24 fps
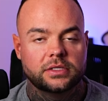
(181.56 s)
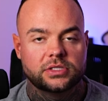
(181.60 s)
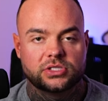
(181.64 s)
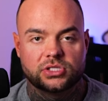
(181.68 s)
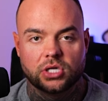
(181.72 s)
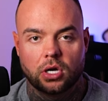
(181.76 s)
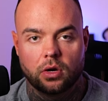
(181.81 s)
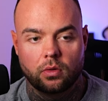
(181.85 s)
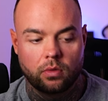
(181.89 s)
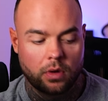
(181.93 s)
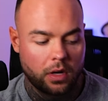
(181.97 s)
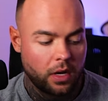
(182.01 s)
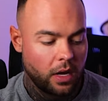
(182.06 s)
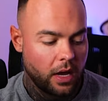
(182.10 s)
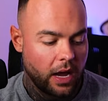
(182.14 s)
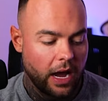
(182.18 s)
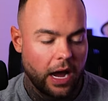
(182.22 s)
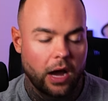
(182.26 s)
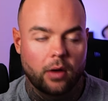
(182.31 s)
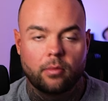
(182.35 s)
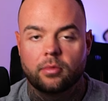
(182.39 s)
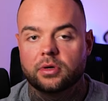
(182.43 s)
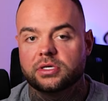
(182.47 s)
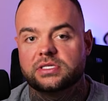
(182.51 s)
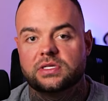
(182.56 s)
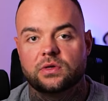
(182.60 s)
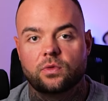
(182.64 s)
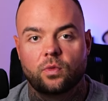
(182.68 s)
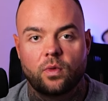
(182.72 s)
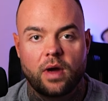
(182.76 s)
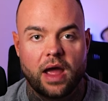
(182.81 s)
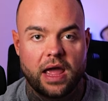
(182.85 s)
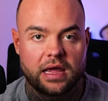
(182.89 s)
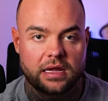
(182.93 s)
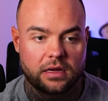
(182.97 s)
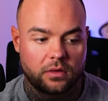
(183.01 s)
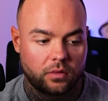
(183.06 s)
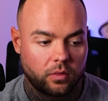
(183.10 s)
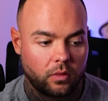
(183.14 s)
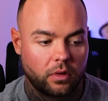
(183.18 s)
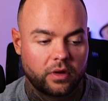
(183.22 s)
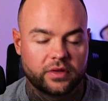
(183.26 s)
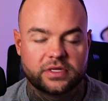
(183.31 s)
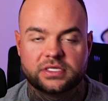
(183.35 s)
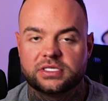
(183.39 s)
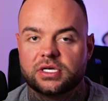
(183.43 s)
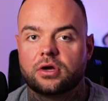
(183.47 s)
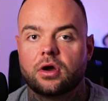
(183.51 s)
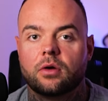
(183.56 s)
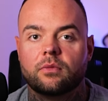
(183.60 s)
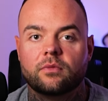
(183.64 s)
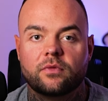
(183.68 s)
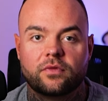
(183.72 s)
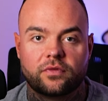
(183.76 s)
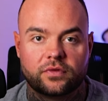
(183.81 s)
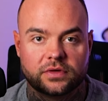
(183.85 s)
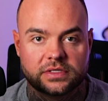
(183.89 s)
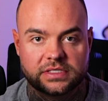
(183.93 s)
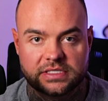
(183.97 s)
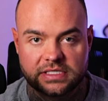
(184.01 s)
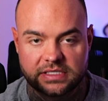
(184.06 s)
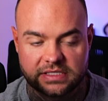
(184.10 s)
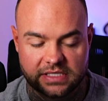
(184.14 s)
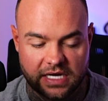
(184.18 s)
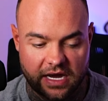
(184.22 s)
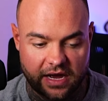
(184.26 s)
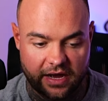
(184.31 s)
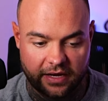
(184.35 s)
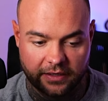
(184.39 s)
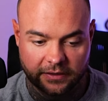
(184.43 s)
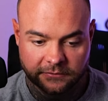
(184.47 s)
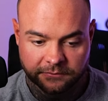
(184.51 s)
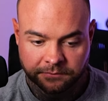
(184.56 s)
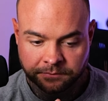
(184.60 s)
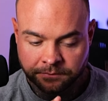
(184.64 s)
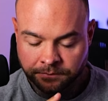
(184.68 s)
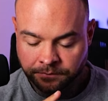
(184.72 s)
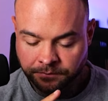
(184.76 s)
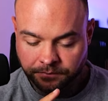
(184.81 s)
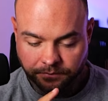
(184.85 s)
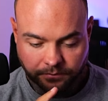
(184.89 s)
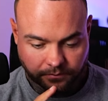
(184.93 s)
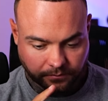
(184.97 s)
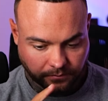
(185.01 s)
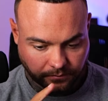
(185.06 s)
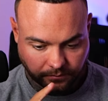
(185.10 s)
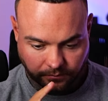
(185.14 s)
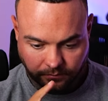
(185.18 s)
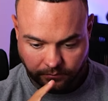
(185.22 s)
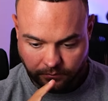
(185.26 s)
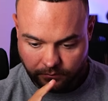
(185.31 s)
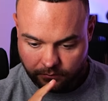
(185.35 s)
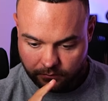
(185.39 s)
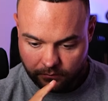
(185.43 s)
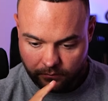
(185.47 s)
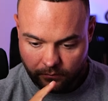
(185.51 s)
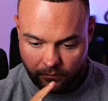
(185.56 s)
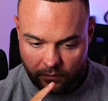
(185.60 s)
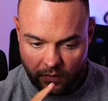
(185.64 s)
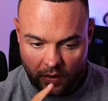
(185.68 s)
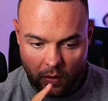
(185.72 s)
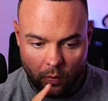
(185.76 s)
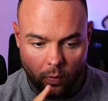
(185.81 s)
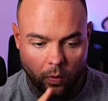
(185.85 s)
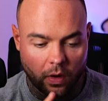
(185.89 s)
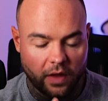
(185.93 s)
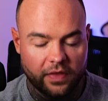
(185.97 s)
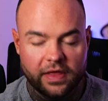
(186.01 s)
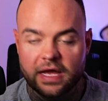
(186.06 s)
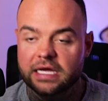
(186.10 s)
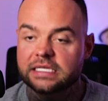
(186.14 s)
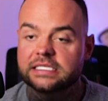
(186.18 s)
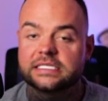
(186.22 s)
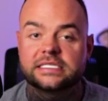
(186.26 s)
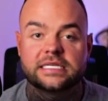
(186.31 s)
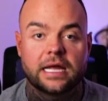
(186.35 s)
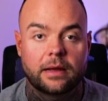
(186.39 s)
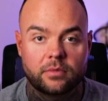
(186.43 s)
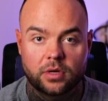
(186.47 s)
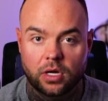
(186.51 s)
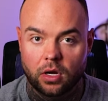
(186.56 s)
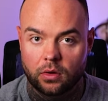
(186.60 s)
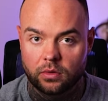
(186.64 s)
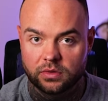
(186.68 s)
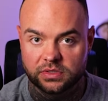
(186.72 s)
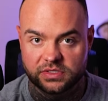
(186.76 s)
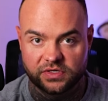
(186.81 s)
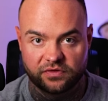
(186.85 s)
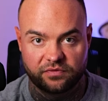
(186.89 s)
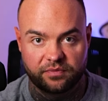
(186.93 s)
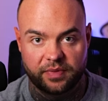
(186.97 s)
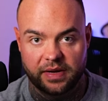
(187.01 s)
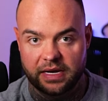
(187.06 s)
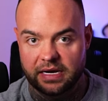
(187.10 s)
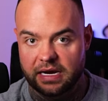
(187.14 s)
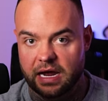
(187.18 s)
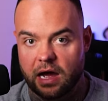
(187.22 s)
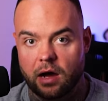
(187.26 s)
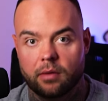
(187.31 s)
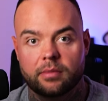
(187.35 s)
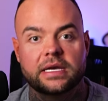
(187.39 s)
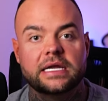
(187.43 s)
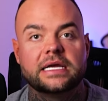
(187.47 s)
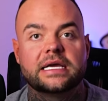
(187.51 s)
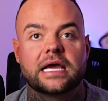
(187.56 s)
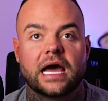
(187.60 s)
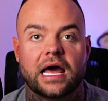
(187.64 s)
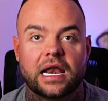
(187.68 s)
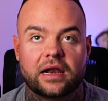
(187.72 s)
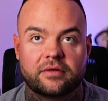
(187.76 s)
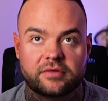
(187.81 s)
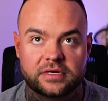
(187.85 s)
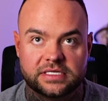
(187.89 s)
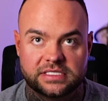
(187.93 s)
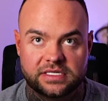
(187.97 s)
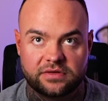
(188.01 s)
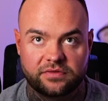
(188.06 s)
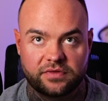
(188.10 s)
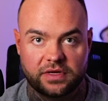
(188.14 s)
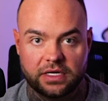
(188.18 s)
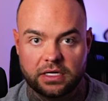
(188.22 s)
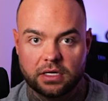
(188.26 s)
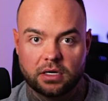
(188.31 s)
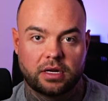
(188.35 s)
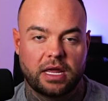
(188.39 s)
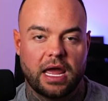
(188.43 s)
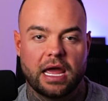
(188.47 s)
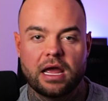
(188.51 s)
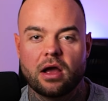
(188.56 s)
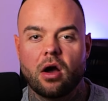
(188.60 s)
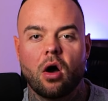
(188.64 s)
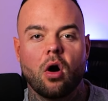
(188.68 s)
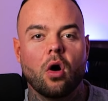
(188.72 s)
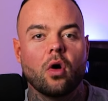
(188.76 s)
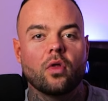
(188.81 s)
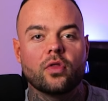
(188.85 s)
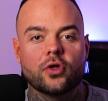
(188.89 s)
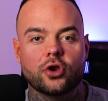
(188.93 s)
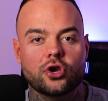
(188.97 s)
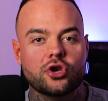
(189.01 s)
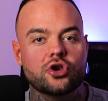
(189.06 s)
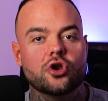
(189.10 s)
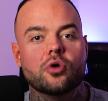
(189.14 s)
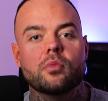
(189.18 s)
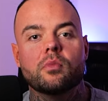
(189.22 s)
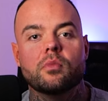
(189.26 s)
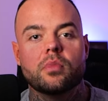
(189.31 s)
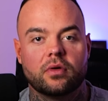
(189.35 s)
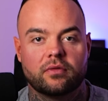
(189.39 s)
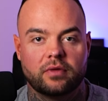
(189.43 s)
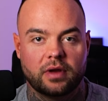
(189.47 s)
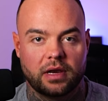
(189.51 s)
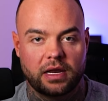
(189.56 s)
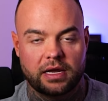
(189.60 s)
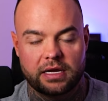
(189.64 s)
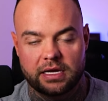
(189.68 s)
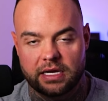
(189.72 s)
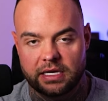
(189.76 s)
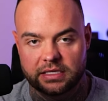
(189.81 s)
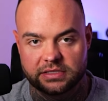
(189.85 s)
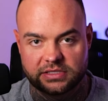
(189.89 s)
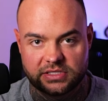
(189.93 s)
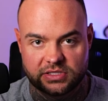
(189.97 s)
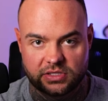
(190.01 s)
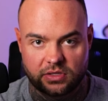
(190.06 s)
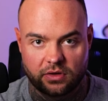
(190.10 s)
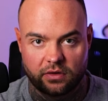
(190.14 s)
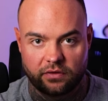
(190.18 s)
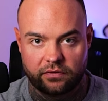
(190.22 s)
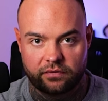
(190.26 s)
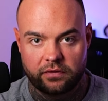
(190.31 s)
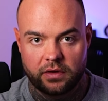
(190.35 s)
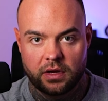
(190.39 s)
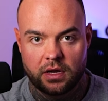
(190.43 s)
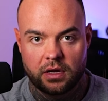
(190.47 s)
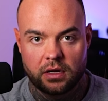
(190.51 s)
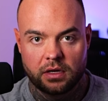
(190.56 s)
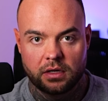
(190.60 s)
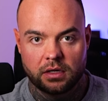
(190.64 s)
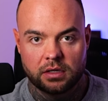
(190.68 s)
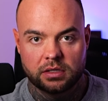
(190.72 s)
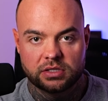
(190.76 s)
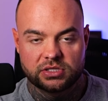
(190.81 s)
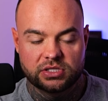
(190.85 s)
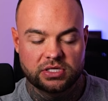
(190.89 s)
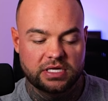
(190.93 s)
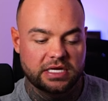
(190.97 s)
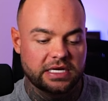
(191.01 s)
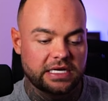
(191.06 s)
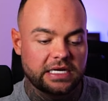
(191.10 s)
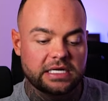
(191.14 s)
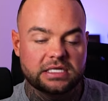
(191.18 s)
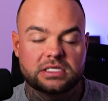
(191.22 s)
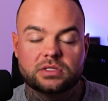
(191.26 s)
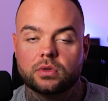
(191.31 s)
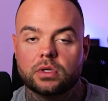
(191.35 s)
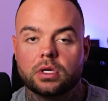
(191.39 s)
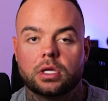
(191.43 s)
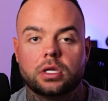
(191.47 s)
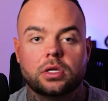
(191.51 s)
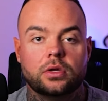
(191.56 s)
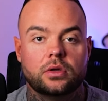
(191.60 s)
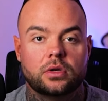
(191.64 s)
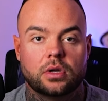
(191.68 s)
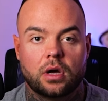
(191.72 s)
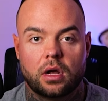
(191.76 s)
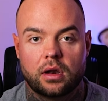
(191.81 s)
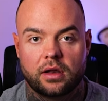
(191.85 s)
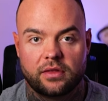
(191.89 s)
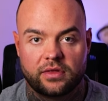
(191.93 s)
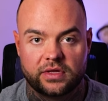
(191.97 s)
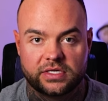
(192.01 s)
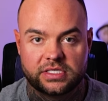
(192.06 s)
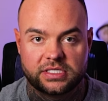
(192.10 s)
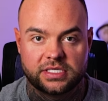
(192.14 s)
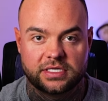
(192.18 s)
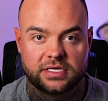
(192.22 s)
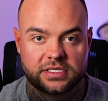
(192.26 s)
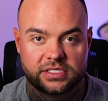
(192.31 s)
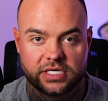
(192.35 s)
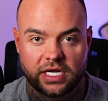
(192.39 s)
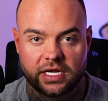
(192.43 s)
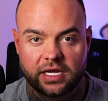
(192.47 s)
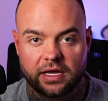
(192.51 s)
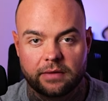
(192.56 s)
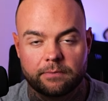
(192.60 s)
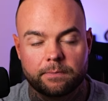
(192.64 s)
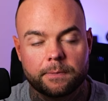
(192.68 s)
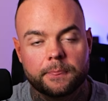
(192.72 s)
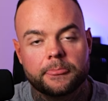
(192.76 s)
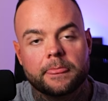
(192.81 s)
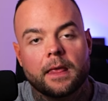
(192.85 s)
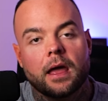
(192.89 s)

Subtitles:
So how much they weigh, what the circumferences are, what their step goals have been, how many calories they've eaten. Okay. All the number related stuff. So you need to include all of this in your check-in.